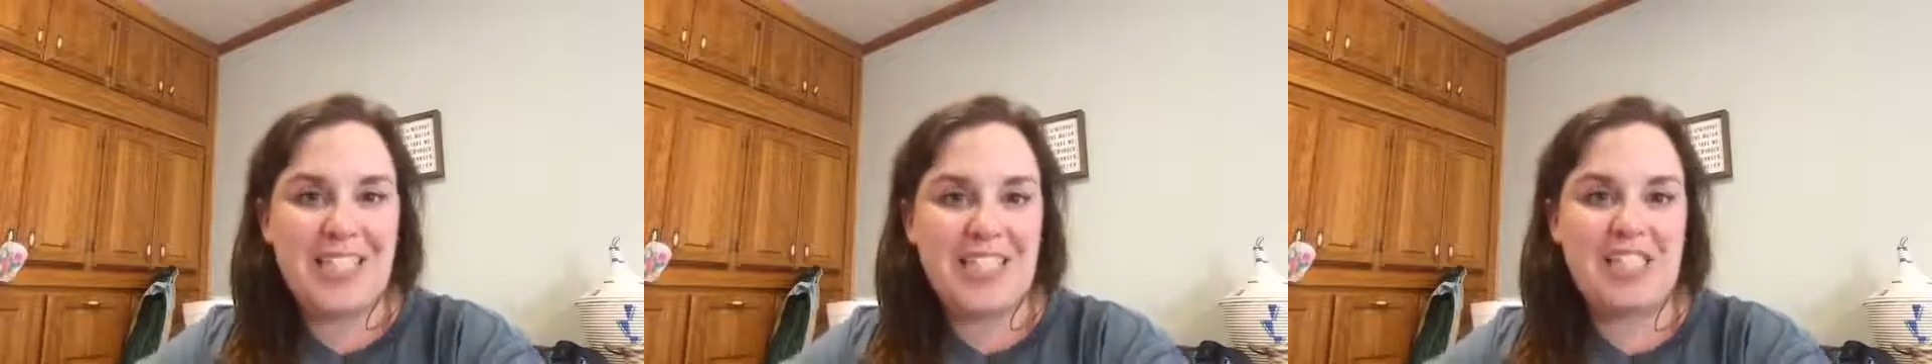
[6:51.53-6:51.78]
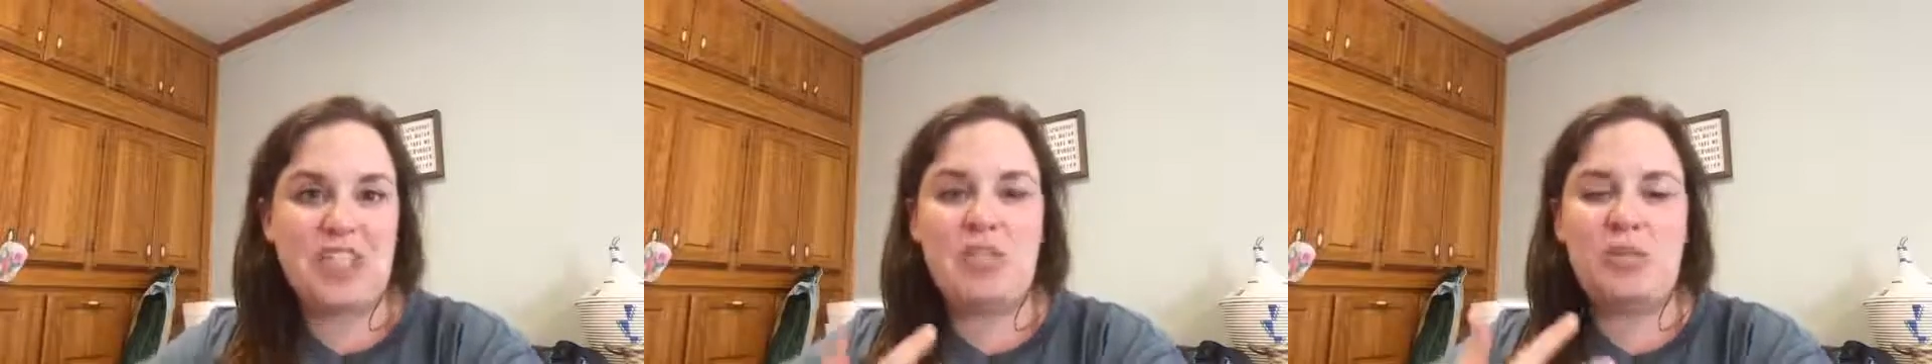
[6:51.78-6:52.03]

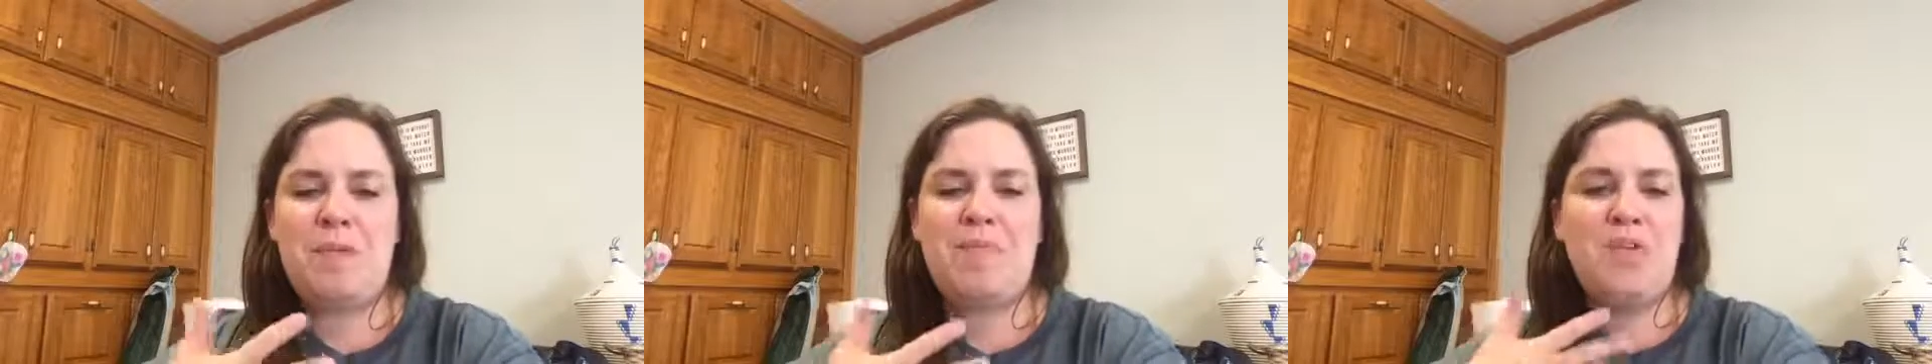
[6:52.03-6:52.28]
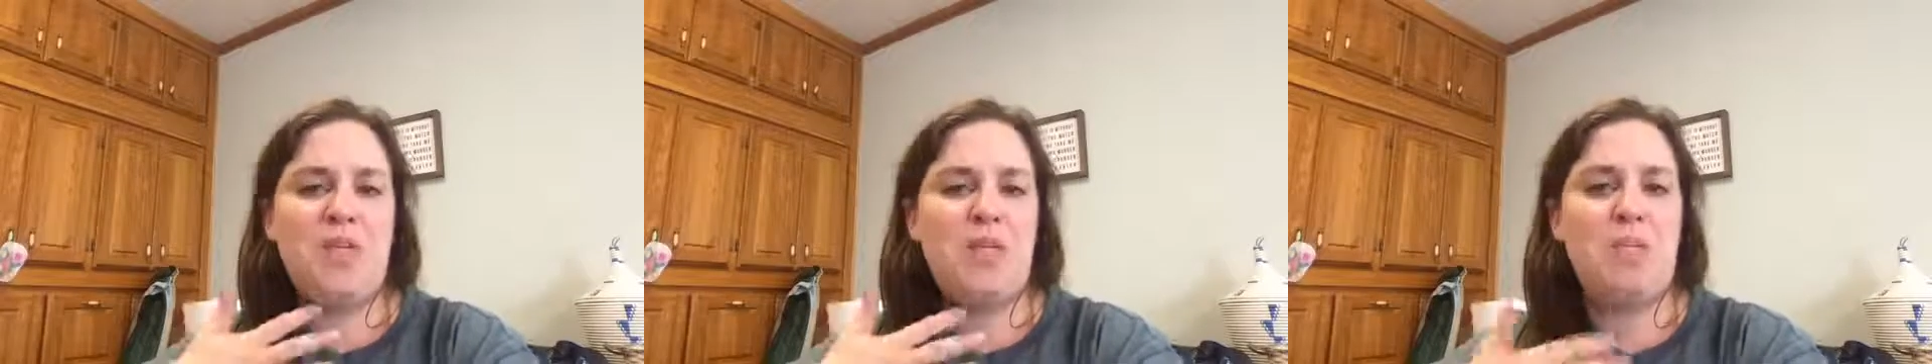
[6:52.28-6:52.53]
to just be
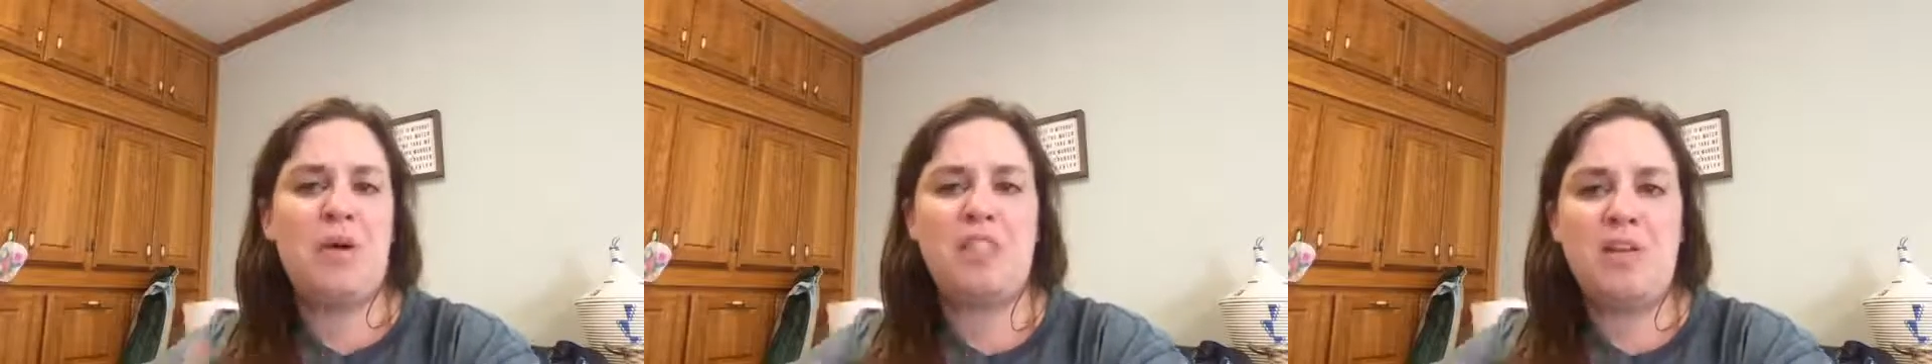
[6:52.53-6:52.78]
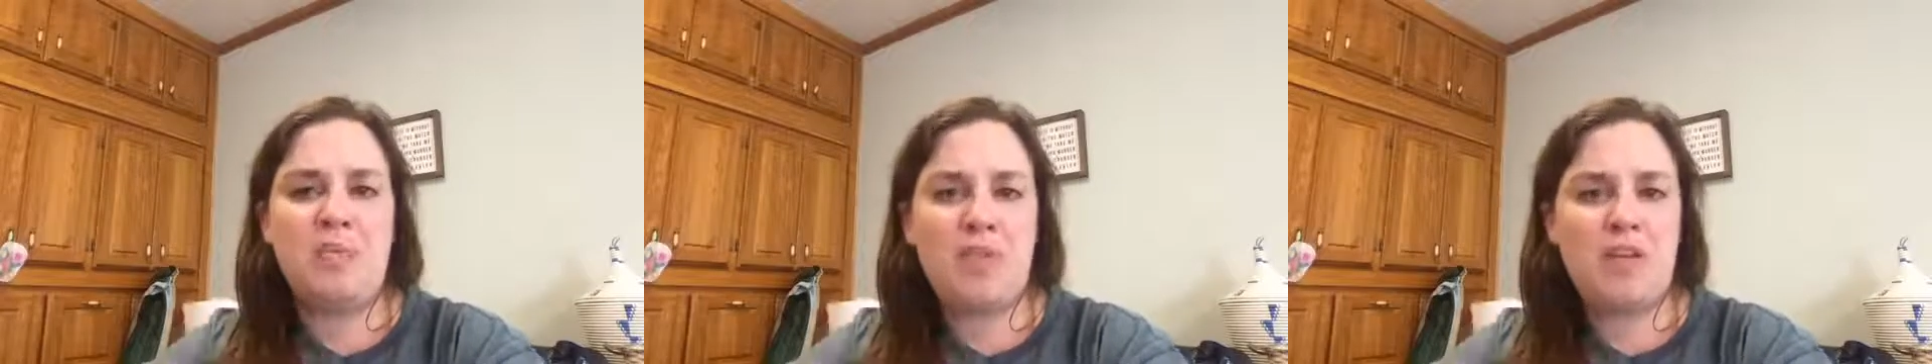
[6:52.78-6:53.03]
fully
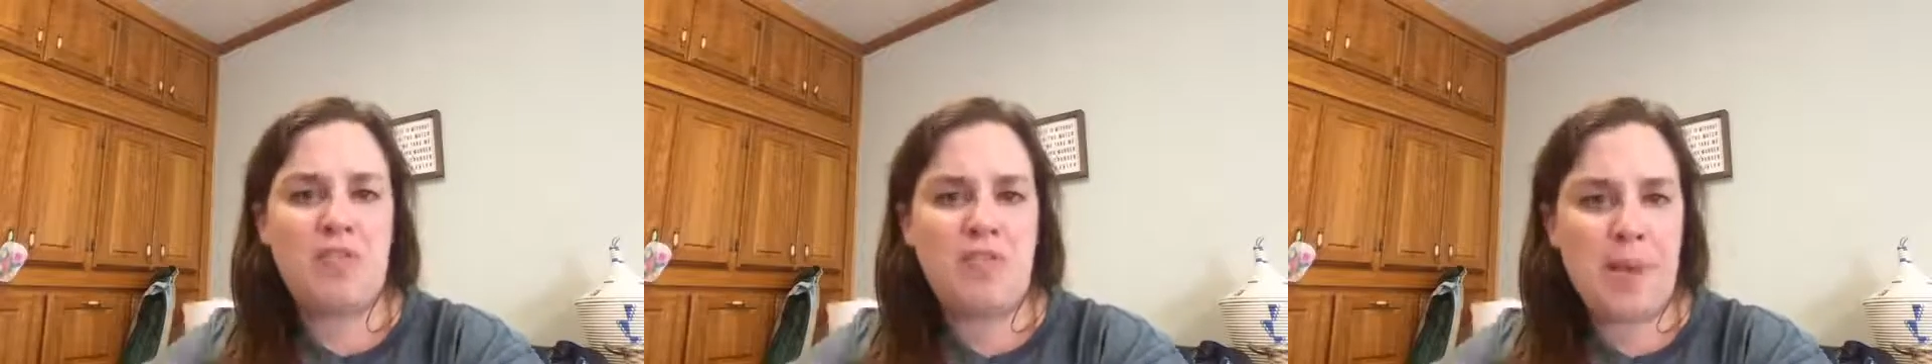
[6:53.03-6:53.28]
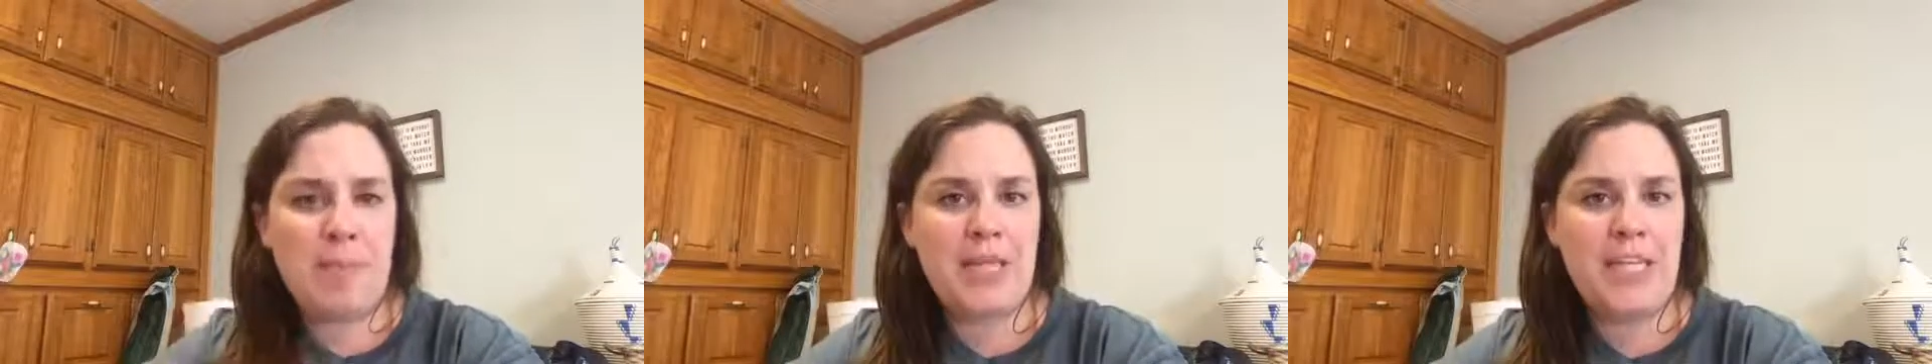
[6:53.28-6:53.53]
present with your
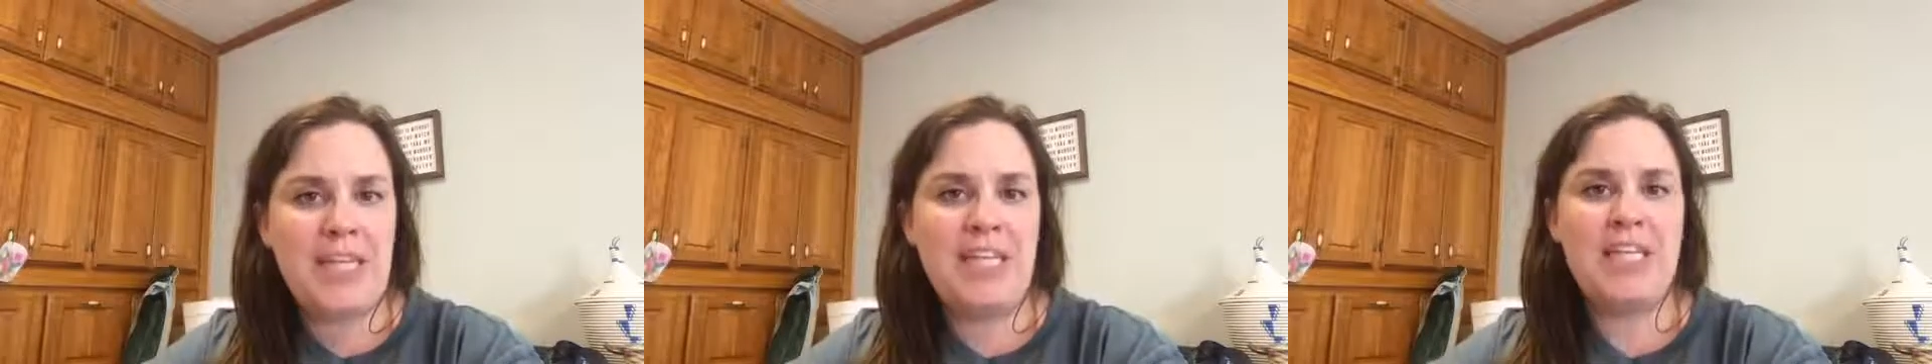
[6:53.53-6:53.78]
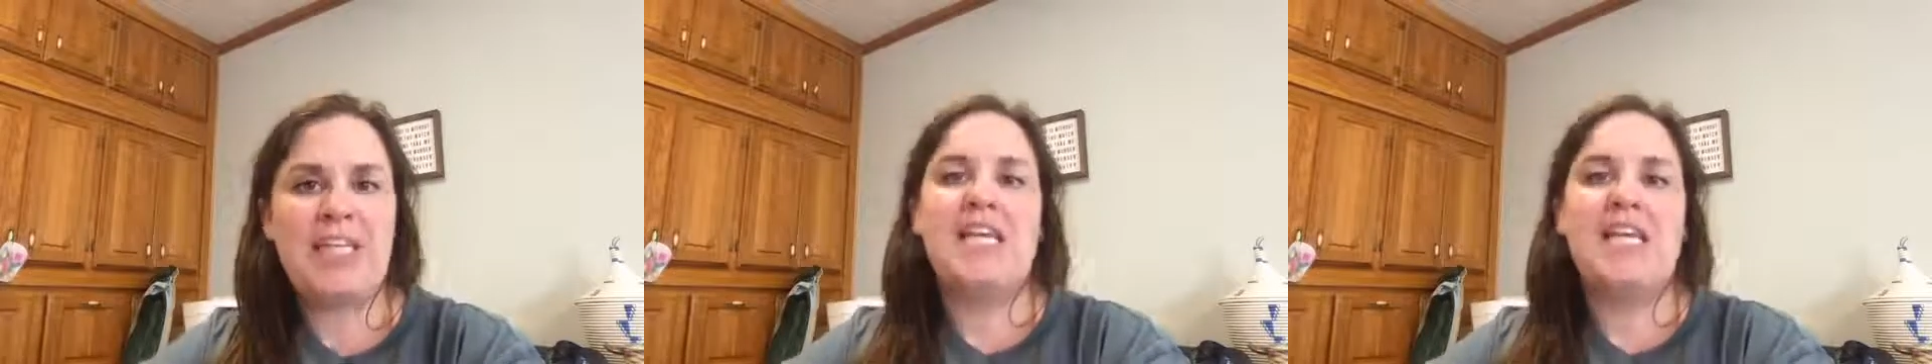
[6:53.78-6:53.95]
family.